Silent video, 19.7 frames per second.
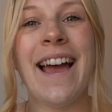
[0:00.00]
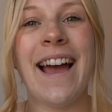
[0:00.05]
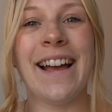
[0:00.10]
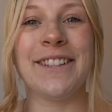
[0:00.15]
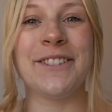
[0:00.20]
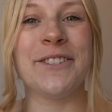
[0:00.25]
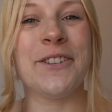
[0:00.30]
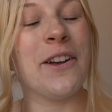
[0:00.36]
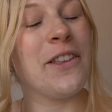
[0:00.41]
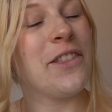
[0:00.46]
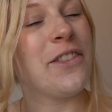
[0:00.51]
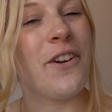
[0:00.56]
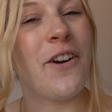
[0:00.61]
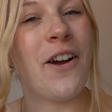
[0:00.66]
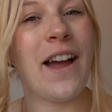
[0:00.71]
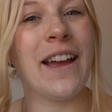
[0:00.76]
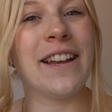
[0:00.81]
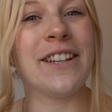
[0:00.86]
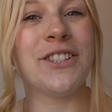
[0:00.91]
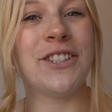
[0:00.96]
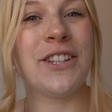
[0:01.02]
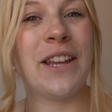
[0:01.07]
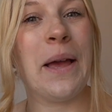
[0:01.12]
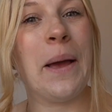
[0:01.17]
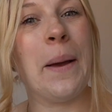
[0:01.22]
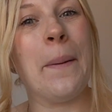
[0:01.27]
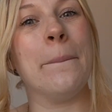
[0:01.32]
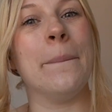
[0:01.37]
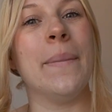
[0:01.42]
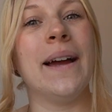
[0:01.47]
and so I thought I'd
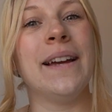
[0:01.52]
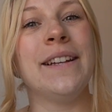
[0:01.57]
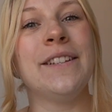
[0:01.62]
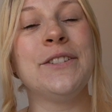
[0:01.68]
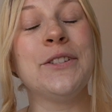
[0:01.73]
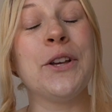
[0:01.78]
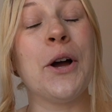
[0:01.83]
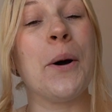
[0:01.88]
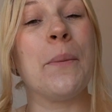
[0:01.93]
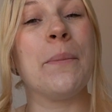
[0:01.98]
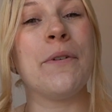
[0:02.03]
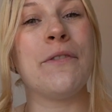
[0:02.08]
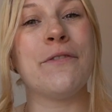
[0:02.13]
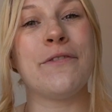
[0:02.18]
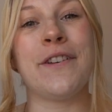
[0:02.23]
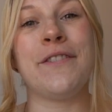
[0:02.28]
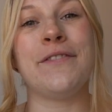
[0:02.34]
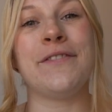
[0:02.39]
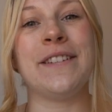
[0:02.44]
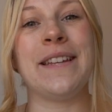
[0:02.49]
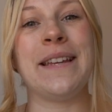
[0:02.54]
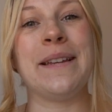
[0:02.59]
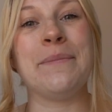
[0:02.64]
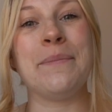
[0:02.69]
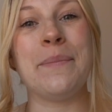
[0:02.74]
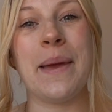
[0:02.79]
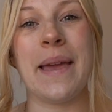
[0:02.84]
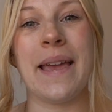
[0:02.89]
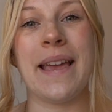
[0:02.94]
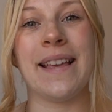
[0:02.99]
share my top 15
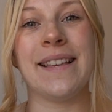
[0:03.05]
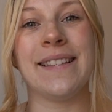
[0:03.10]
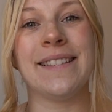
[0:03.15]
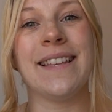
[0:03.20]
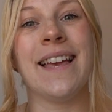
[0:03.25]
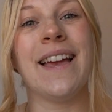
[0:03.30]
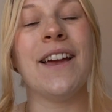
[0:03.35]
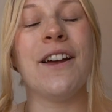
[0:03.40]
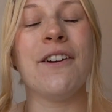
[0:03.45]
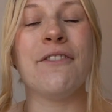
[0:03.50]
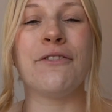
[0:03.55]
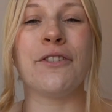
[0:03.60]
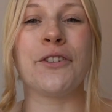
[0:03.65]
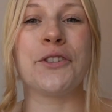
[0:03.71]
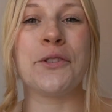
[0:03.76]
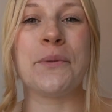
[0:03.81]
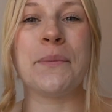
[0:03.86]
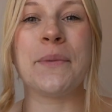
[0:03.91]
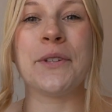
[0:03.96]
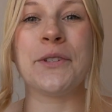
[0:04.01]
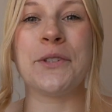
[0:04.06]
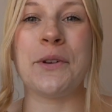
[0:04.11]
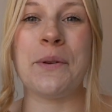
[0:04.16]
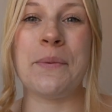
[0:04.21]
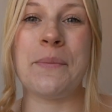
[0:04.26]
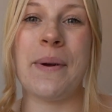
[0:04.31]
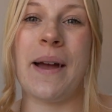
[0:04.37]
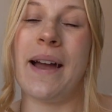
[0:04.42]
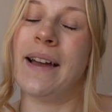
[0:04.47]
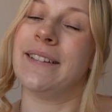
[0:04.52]
picks for summer
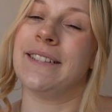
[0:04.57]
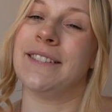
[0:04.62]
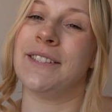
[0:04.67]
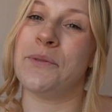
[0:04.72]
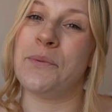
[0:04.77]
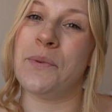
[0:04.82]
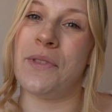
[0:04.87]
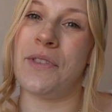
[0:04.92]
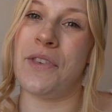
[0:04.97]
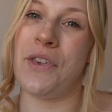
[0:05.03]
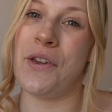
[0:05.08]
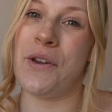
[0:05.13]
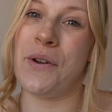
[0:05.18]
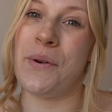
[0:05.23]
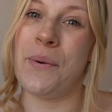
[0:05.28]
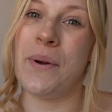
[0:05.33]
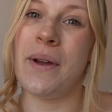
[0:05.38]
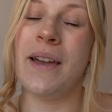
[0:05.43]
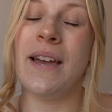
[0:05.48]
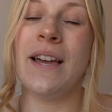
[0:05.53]
sewing patterns with you.